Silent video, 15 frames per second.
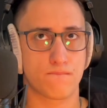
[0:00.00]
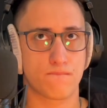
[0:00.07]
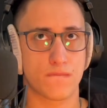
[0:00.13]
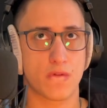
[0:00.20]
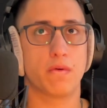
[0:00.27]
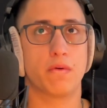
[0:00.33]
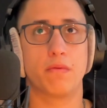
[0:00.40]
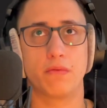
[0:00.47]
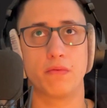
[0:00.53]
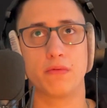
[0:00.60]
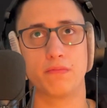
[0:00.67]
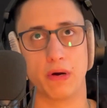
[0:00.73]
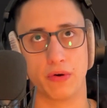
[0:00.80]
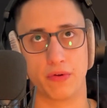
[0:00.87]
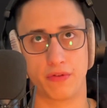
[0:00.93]
Oh, well,
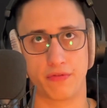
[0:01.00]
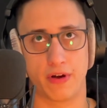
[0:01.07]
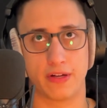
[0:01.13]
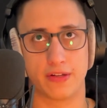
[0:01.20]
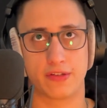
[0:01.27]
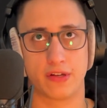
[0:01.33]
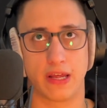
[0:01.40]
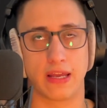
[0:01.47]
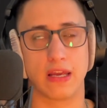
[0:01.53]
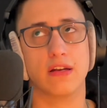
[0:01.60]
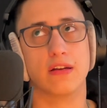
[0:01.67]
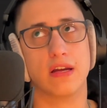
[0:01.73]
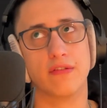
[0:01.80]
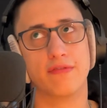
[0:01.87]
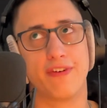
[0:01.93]
both, right? So like
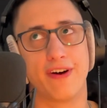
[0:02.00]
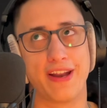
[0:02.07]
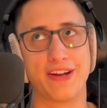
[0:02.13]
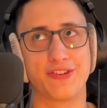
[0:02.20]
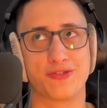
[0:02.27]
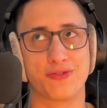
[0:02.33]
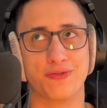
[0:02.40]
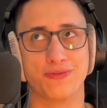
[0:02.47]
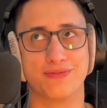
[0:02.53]
in financial